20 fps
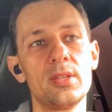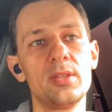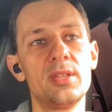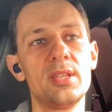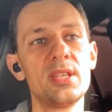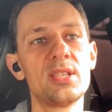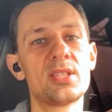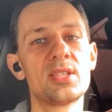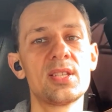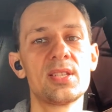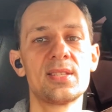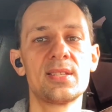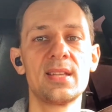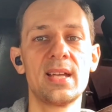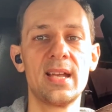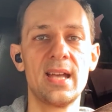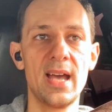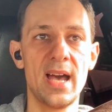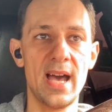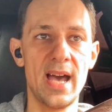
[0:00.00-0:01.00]
This is
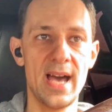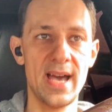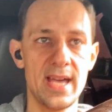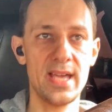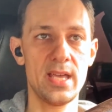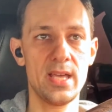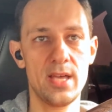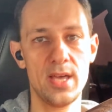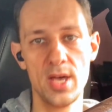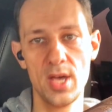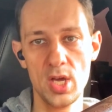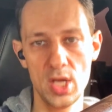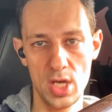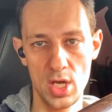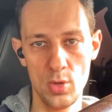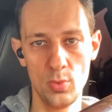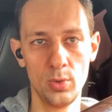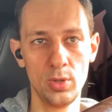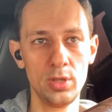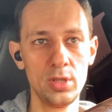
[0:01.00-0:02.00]
the guy
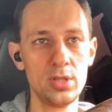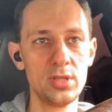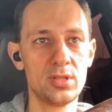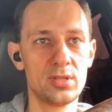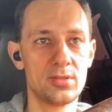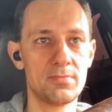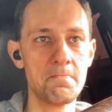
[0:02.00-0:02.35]
who will